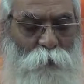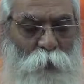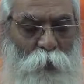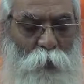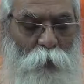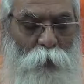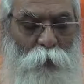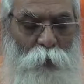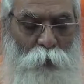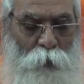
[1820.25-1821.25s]
of the
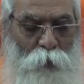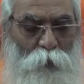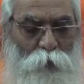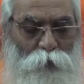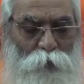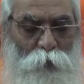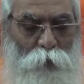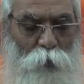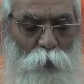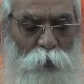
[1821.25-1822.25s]
God, you should
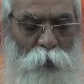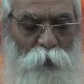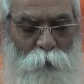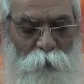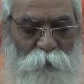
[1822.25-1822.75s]
know that